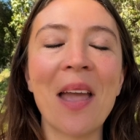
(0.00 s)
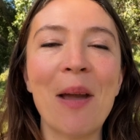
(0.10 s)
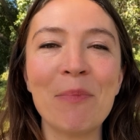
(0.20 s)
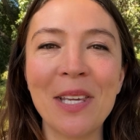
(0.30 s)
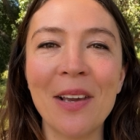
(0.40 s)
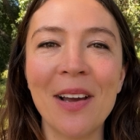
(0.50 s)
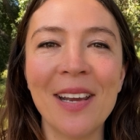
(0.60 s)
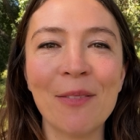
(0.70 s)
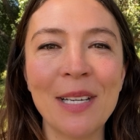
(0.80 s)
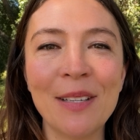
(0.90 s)
I'm
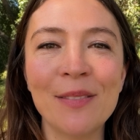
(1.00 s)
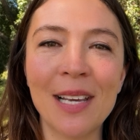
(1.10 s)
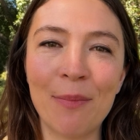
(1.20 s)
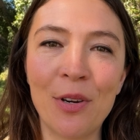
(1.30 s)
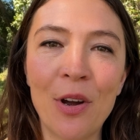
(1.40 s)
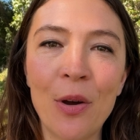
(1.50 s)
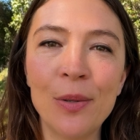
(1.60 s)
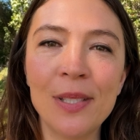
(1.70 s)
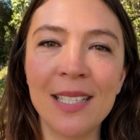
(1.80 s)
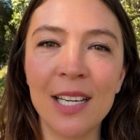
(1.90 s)
Kiana Reeves. I'm your
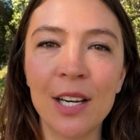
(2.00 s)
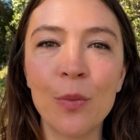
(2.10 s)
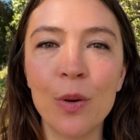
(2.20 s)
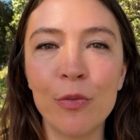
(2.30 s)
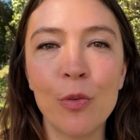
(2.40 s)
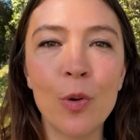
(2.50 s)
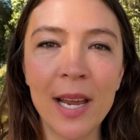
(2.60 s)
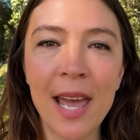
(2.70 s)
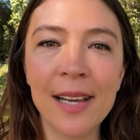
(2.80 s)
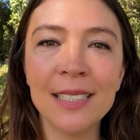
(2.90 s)
host here with
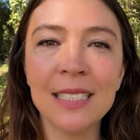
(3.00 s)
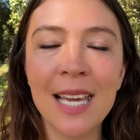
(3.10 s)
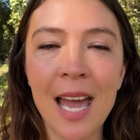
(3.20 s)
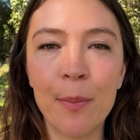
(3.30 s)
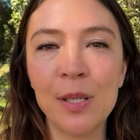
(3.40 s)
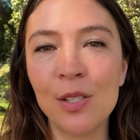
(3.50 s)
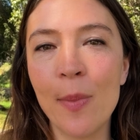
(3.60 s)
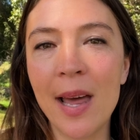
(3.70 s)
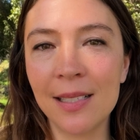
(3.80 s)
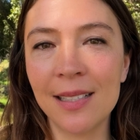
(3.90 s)
Foria. I'm a
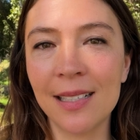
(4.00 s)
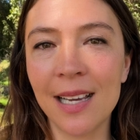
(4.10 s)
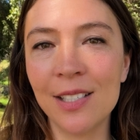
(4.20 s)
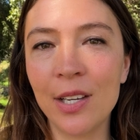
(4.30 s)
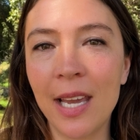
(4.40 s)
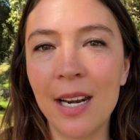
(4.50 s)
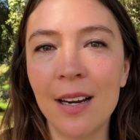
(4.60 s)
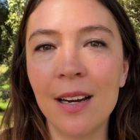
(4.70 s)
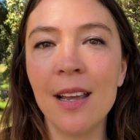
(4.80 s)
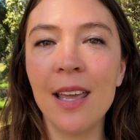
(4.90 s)
somatic sex
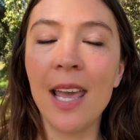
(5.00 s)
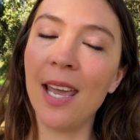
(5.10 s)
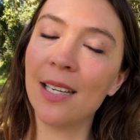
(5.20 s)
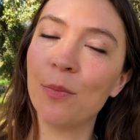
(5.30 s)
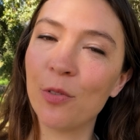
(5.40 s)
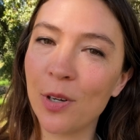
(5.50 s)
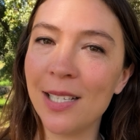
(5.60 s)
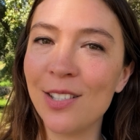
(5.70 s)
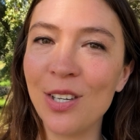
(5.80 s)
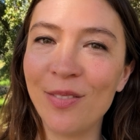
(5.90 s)
educator and I'm
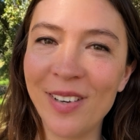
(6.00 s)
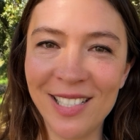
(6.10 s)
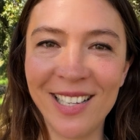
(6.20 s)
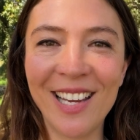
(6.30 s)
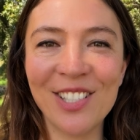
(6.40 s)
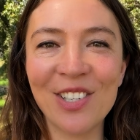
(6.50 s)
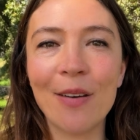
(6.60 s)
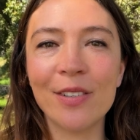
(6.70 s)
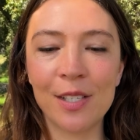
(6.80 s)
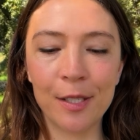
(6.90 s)
Foria's Chief Education
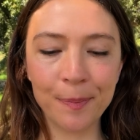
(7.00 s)
Officer.